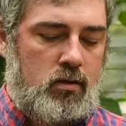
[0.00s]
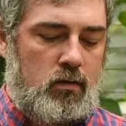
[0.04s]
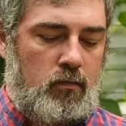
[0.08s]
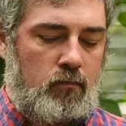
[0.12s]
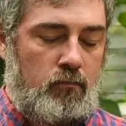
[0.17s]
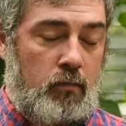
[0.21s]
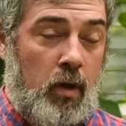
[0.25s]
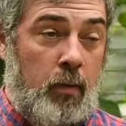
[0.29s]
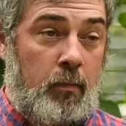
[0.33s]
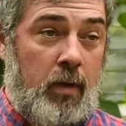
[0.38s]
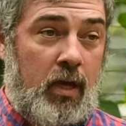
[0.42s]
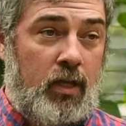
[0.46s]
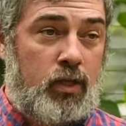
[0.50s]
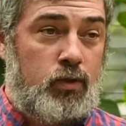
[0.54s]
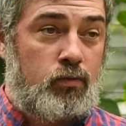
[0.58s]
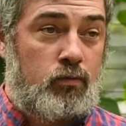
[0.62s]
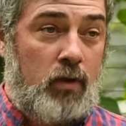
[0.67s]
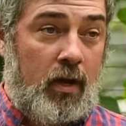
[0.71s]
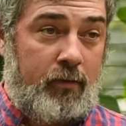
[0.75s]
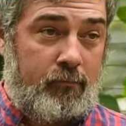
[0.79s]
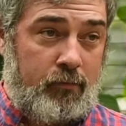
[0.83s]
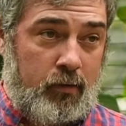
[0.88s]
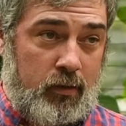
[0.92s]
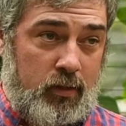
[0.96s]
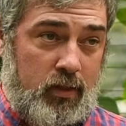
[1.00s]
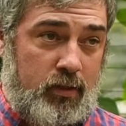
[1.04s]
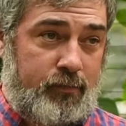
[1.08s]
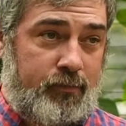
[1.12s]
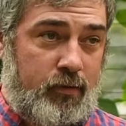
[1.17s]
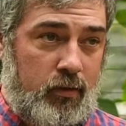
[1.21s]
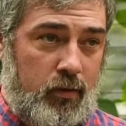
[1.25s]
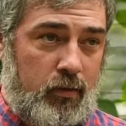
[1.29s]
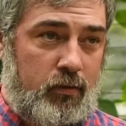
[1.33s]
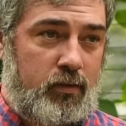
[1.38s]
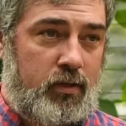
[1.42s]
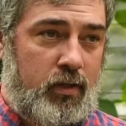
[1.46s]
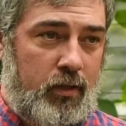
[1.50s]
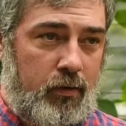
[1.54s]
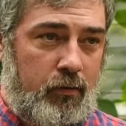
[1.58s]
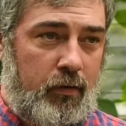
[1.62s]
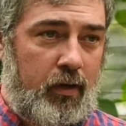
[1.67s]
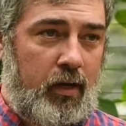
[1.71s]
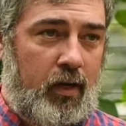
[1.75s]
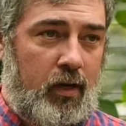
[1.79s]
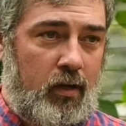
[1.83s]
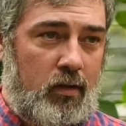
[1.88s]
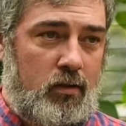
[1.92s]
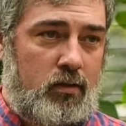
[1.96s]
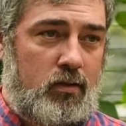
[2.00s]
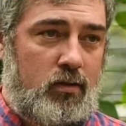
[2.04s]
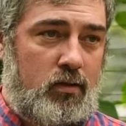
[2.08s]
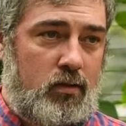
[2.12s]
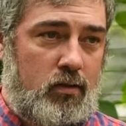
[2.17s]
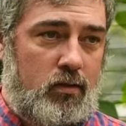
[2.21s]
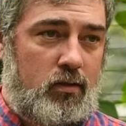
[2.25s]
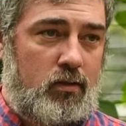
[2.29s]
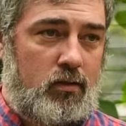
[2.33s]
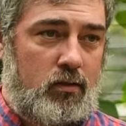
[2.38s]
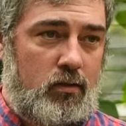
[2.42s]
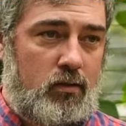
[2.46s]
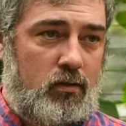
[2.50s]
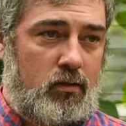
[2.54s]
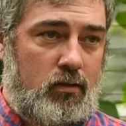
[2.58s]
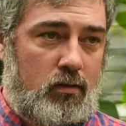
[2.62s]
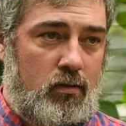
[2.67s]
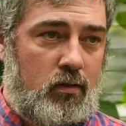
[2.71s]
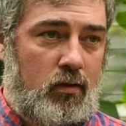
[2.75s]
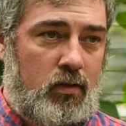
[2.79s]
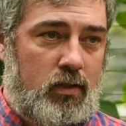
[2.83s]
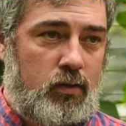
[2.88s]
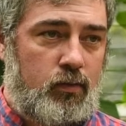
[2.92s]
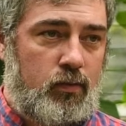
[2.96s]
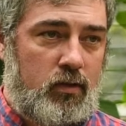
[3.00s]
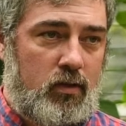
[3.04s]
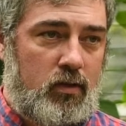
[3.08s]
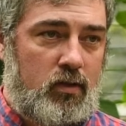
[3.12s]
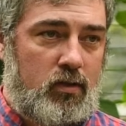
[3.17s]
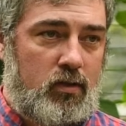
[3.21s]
Mehmet's reverence for those ingredients starts with the